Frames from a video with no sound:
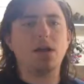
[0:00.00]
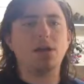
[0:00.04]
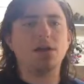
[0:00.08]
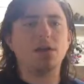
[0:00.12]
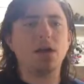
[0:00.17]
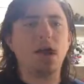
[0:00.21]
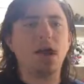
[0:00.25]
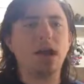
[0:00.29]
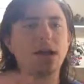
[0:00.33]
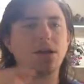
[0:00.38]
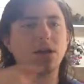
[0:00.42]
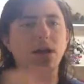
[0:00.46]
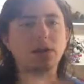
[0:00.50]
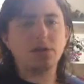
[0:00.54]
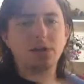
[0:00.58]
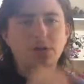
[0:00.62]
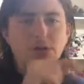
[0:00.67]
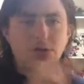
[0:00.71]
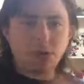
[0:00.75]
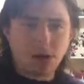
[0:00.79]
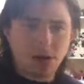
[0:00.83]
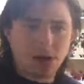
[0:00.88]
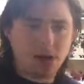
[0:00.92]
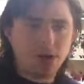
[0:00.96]
So I like Doctor
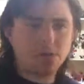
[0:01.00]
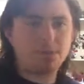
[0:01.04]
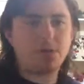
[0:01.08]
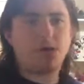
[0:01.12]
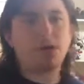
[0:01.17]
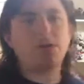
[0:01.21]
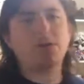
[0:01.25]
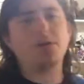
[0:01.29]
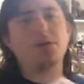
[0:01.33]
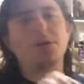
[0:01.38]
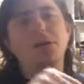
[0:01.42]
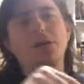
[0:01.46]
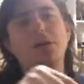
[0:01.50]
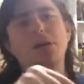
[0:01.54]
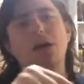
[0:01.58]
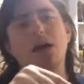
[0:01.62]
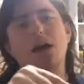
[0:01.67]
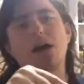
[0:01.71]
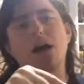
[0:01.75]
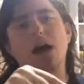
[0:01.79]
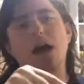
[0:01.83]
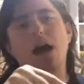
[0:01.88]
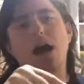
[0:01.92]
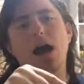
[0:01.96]
Strange better than
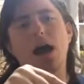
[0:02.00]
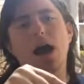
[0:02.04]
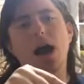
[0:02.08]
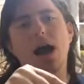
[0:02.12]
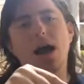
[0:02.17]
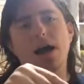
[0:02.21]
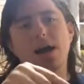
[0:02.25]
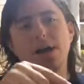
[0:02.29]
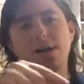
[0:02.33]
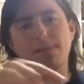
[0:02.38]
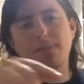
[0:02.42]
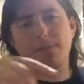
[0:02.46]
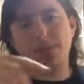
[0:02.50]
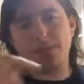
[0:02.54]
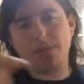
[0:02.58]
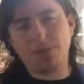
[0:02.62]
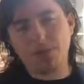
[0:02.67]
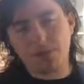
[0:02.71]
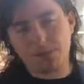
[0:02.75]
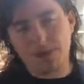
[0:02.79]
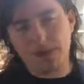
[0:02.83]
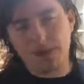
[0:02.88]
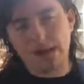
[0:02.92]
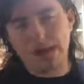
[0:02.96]
Iron Man
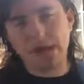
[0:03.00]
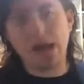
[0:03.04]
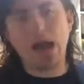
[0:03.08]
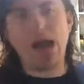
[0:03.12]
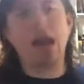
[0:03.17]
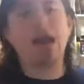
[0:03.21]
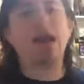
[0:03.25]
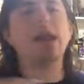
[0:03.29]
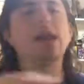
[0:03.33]
3. I